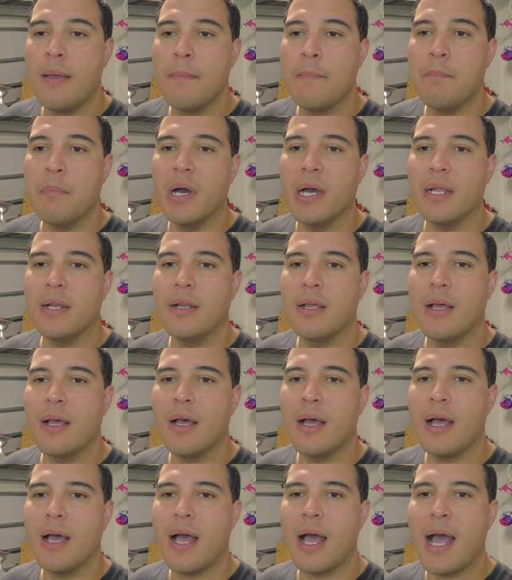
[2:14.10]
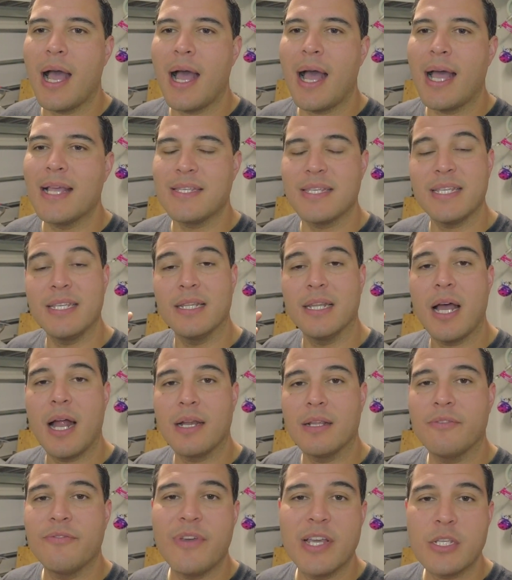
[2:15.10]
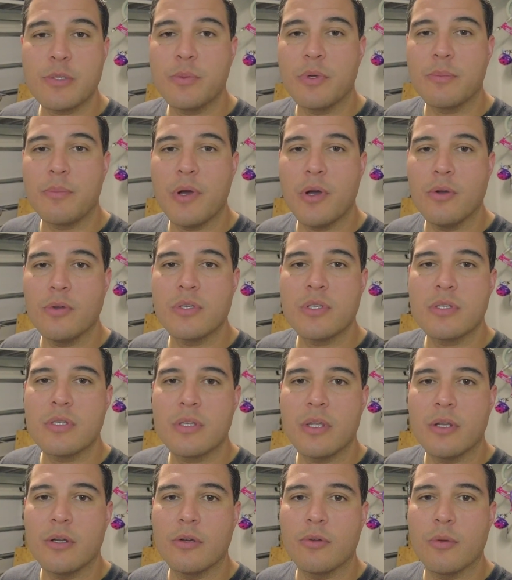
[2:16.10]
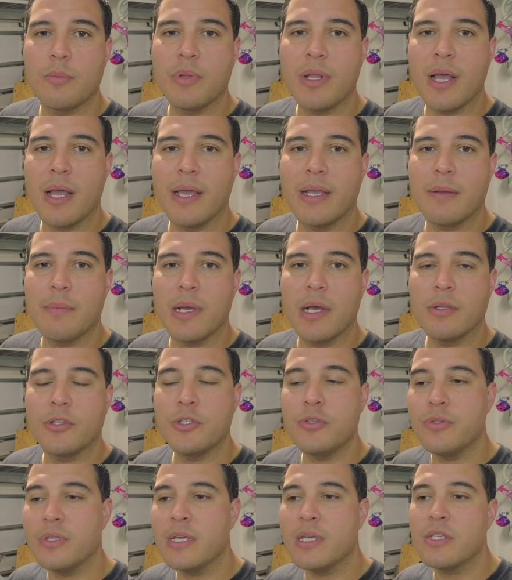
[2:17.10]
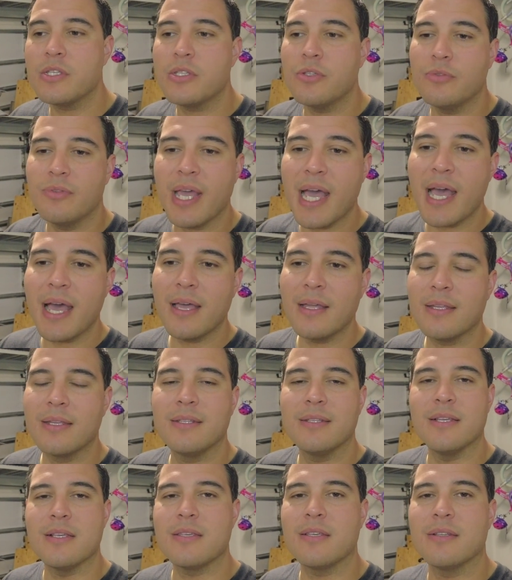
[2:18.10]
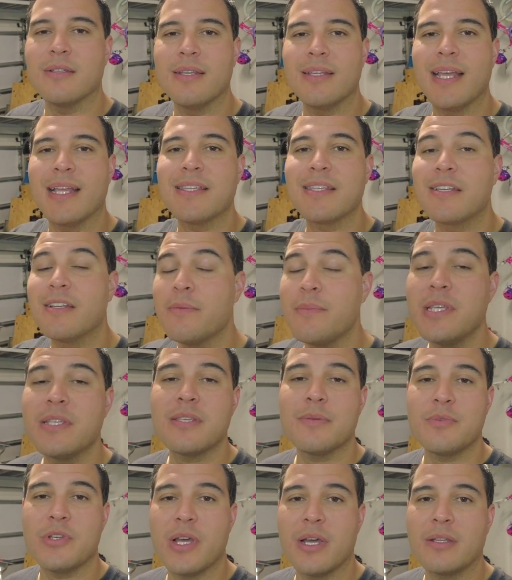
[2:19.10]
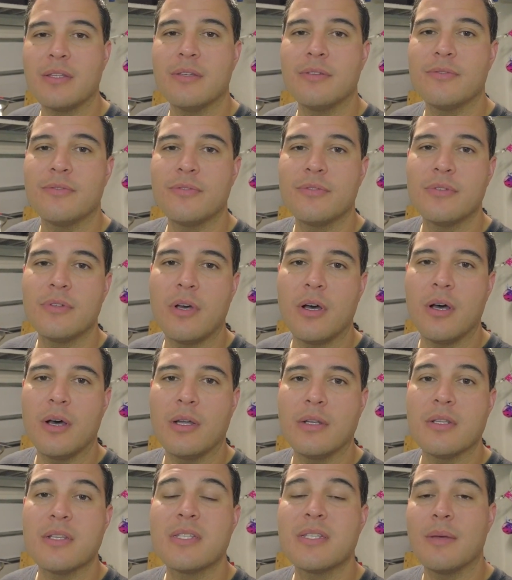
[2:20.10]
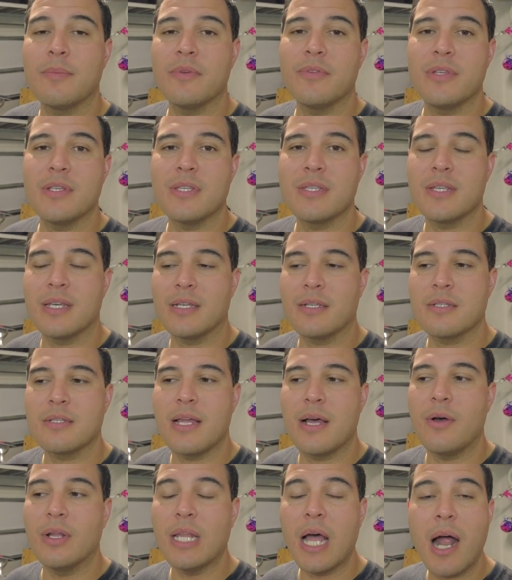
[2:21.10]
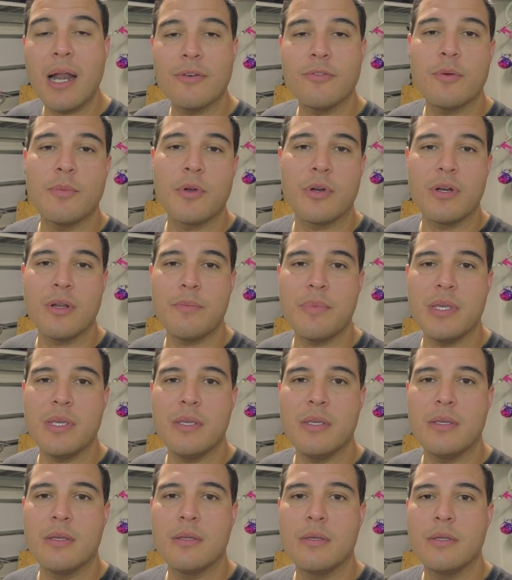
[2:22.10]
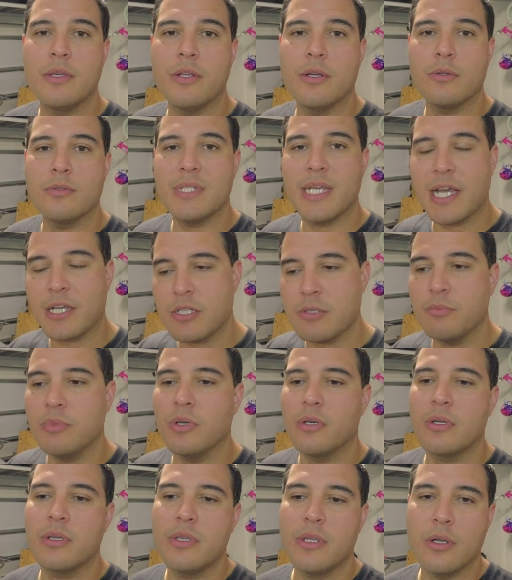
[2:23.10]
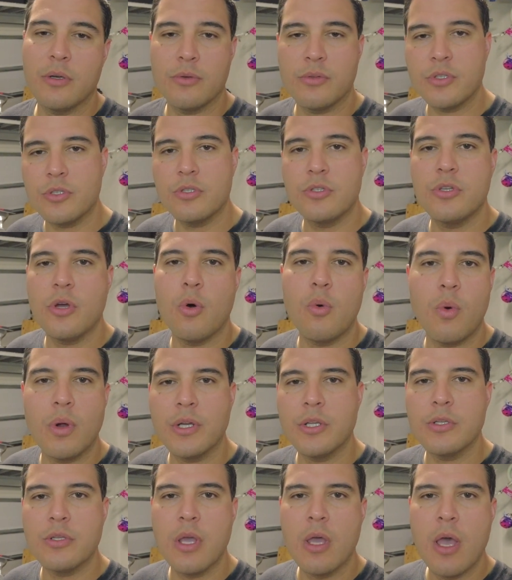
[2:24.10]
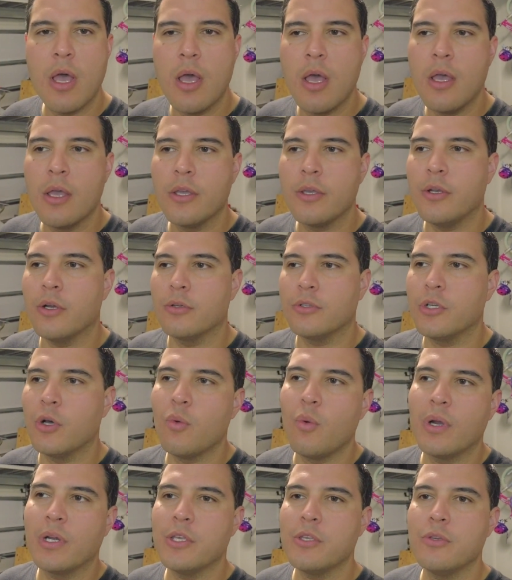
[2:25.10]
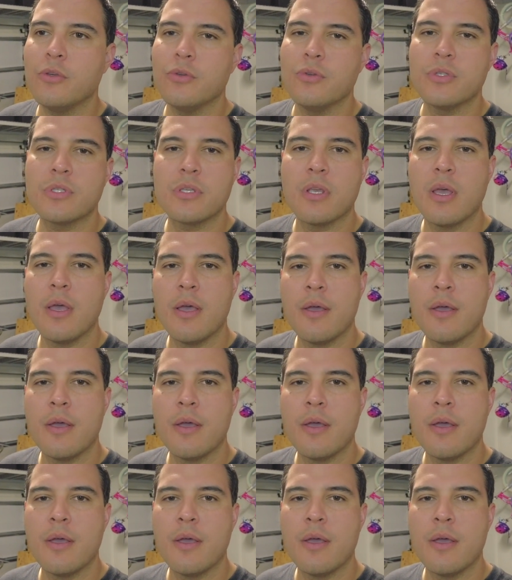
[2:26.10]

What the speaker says: But I see a lot of the Facebook posts that are replying about do this, do that. Listen, it's gonna be subjective on some of these things. Now, a lot of them are gonna be, you know, textbook, you know, don't wanna use